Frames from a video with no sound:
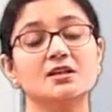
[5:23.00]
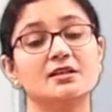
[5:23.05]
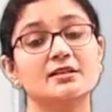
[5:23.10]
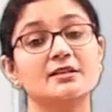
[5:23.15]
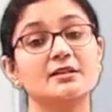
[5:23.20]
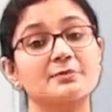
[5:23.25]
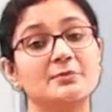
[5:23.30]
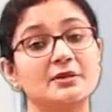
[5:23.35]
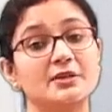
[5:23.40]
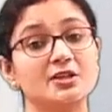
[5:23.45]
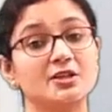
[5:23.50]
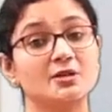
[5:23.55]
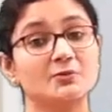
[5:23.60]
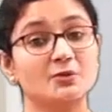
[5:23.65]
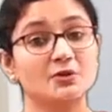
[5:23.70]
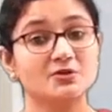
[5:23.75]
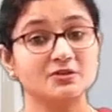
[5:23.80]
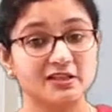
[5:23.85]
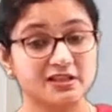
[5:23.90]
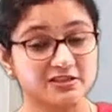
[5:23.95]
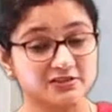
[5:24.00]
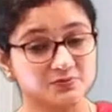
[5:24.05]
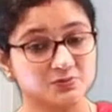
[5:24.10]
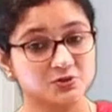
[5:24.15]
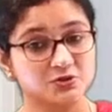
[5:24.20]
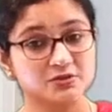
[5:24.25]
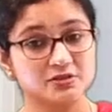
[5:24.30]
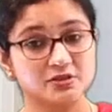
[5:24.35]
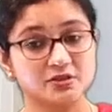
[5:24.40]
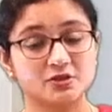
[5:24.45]
depending upon the
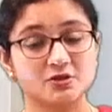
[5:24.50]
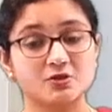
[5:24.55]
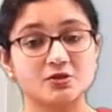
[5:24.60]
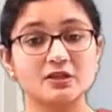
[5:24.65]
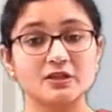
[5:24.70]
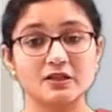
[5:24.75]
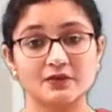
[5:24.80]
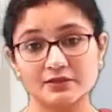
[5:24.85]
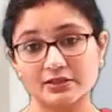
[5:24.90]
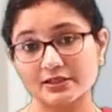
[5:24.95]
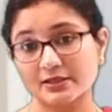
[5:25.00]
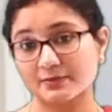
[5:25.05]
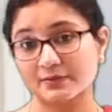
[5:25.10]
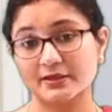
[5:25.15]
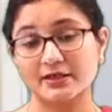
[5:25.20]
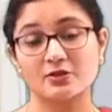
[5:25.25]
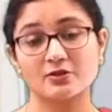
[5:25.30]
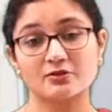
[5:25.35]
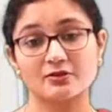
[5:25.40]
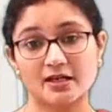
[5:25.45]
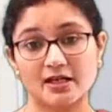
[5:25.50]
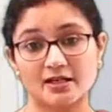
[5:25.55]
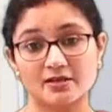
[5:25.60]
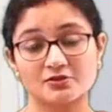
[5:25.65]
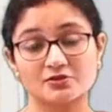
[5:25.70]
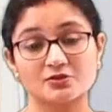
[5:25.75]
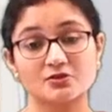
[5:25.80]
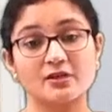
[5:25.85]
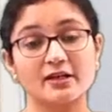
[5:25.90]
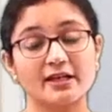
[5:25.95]
exposure and all, it will depend on that.
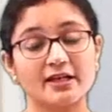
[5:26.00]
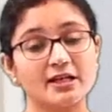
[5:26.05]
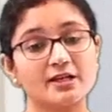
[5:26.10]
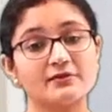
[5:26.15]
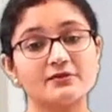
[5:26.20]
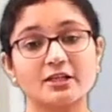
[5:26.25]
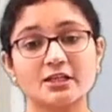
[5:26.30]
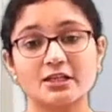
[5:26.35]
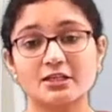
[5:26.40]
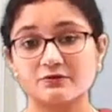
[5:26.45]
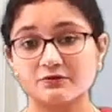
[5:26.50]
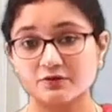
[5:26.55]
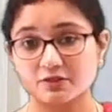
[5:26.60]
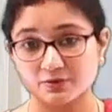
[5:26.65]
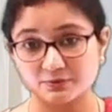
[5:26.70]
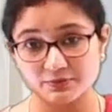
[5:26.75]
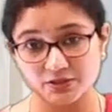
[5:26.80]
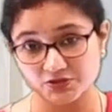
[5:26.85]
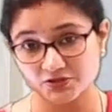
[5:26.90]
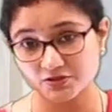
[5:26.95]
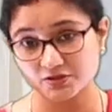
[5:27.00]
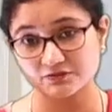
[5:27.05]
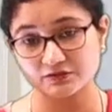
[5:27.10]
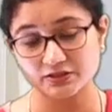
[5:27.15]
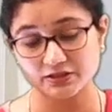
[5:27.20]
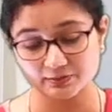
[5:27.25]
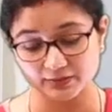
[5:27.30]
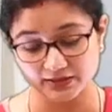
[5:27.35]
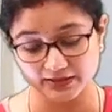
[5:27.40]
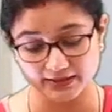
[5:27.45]
So airway inflammation
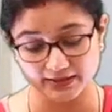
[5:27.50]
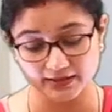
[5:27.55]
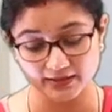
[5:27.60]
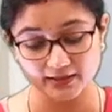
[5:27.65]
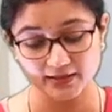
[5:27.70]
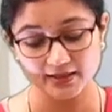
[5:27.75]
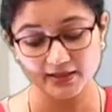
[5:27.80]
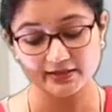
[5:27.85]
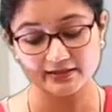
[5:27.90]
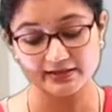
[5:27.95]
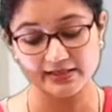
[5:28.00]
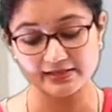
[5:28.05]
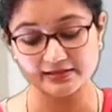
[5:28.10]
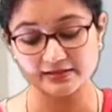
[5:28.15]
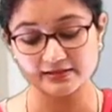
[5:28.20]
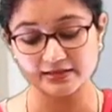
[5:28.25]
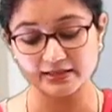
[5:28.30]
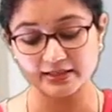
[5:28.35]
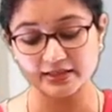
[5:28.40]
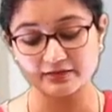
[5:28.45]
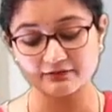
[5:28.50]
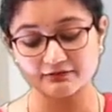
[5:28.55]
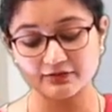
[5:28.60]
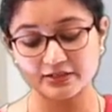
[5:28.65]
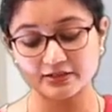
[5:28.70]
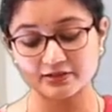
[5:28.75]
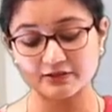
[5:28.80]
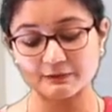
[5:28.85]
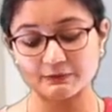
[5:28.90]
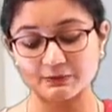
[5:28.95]
will be there. Next is
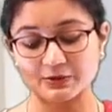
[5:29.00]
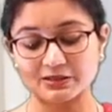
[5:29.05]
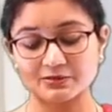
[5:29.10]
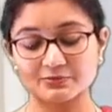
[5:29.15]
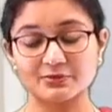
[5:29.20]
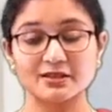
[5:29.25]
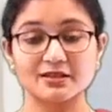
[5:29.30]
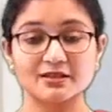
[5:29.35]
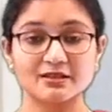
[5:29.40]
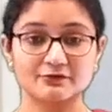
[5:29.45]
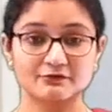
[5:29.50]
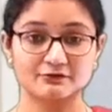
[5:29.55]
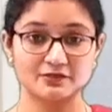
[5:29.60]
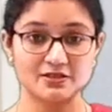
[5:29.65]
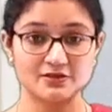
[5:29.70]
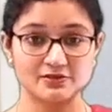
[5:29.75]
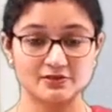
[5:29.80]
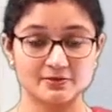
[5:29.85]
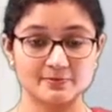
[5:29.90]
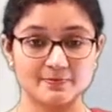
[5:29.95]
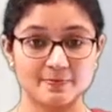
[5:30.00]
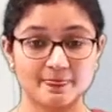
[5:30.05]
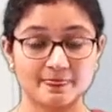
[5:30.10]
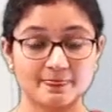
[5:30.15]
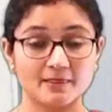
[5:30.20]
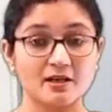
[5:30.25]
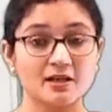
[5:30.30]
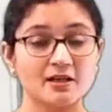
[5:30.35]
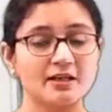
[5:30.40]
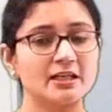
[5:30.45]
ineffective pulmonary defense.
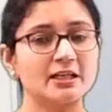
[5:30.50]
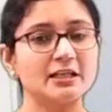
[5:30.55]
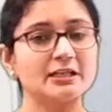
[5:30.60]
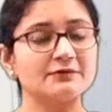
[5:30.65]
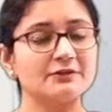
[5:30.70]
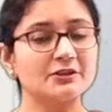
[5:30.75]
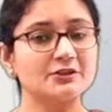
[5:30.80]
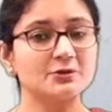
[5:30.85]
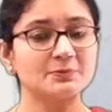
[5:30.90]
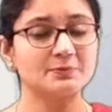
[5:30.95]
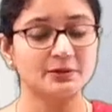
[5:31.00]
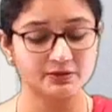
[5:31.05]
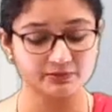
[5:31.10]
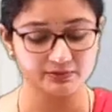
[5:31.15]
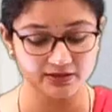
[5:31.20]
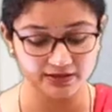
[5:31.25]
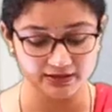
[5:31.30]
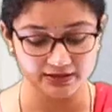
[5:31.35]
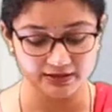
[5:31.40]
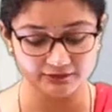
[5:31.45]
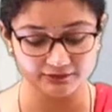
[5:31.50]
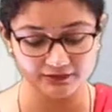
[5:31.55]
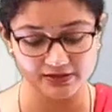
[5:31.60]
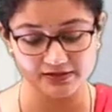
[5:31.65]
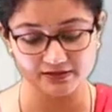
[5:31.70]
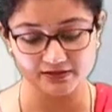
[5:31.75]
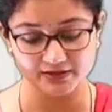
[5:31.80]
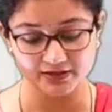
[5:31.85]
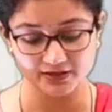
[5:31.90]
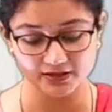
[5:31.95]
Ineffective pulmonary
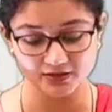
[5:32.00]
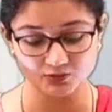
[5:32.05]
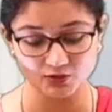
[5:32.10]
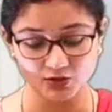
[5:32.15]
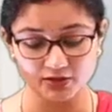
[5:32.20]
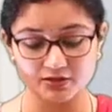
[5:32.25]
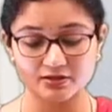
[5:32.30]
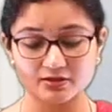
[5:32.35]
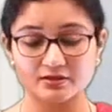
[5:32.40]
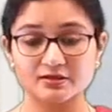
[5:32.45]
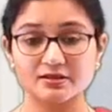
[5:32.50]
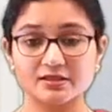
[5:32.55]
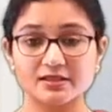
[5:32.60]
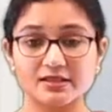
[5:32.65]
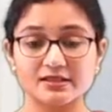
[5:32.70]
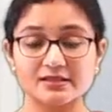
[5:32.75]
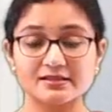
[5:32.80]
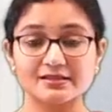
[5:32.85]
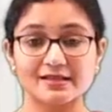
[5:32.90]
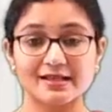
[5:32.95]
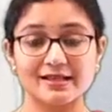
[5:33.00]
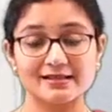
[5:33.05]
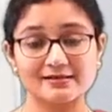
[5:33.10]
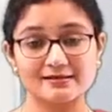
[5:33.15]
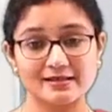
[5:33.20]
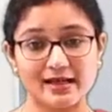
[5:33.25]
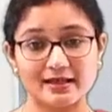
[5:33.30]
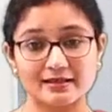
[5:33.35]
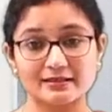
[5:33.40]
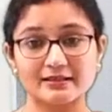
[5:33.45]
defense, here what is
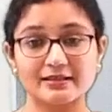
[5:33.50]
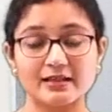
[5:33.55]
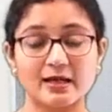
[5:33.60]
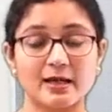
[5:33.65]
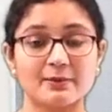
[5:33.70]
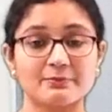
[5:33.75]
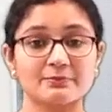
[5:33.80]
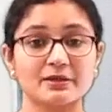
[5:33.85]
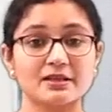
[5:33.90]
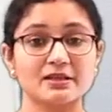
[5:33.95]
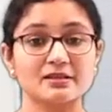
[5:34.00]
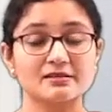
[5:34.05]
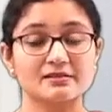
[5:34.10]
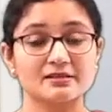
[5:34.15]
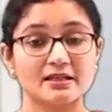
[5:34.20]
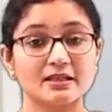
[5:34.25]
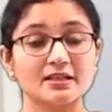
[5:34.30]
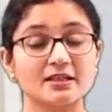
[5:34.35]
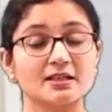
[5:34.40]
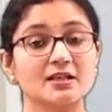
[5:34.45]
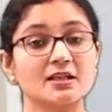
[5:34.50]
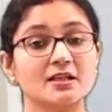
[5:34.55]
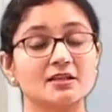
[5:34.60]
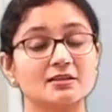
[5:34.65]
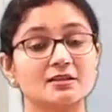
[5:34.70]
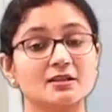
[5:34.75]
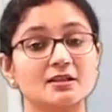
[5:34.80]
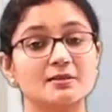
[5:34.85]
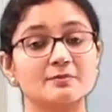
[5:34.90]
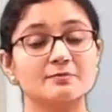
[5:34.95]
exactly happening is that
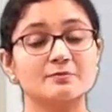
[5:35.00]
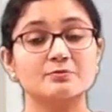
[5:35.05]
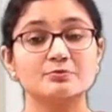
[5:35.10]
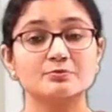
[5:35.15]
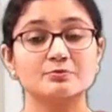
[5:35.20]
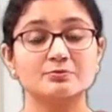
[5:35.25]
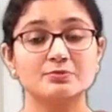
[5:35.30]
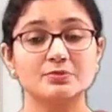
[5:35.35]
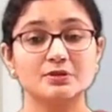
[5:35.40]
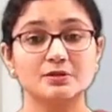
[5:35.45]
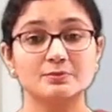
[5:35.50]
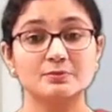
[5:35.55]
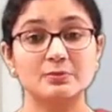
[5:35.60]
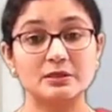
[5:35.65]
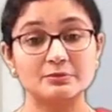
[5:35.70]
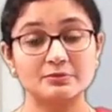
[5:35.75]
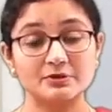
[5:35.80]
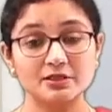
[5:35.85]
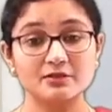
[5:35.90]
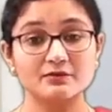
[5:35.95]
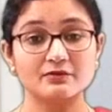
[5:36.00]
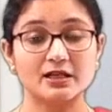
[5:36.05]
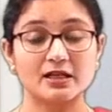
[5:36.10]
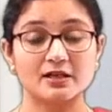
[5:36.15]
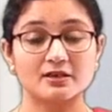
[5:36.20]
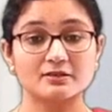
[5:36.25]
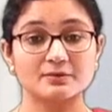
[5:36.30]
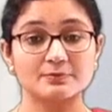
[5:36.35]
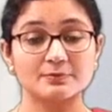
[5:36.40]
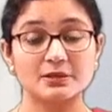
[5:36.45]
the
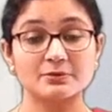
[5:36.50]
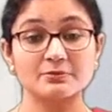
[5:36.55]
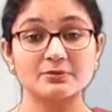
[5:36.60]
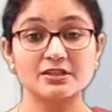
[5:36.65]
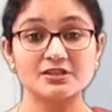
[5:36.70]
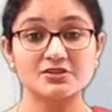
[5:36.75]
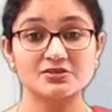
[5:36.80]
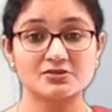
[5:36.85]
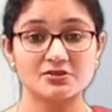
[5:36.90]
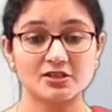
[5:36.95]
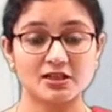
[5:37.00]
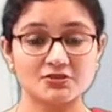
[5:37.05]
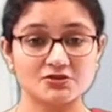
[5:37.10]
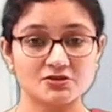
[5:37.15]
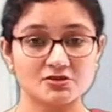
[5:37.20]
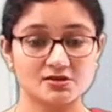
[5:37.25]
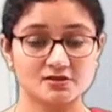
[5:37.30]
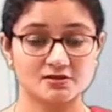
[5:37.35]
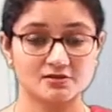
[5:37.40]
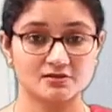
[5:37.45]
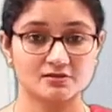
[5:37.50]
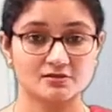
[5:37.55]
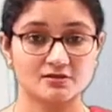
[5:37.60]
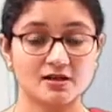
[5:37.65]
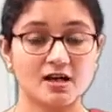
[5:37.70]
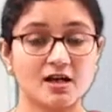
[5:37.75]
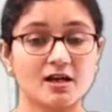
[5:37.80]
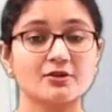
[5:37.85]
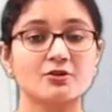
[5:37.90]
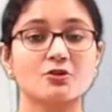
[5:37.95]
pulmonary structures
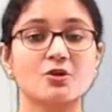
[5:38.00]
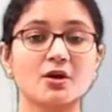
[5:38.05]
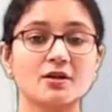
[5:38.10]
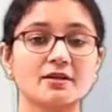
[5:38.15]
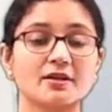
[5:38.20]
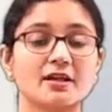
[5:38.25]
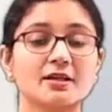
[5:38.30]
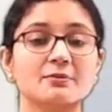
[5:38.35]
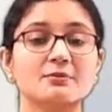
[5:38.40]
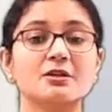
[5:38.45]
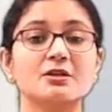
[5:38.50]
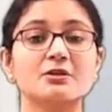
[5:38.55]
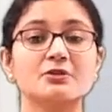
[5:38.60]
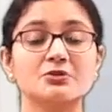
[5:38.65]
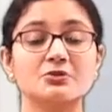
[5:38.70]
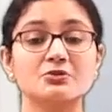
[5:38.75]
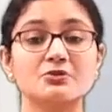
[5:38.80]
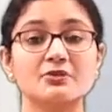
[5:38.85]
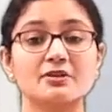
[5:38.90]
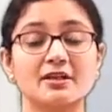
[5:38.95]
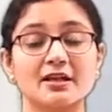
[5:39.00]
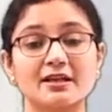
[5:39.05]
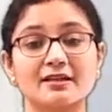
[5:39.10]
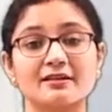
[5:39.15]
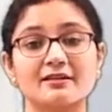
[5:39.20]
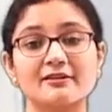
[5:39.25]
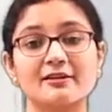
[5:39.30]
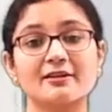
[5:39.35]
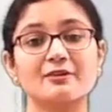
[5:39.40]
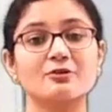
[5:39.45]
are not able to
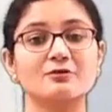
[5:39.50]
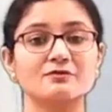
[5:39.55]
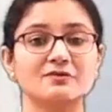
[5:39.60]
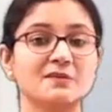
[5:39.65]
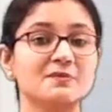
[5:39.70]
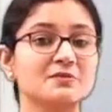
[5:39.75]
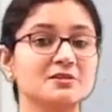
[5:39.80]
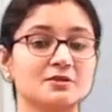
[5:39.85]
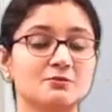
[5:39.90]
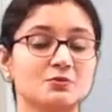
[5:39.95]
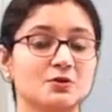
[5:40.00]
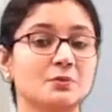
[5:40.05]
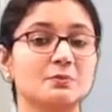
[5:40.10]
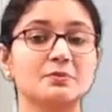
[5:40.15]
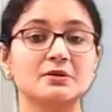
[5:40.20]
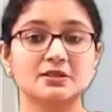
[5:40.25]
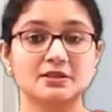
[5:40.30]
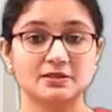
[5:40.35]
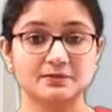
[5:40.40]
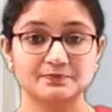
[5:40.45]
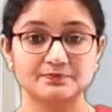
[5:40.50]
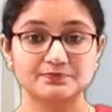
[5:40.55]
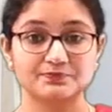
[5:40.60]
take care of themselves properly,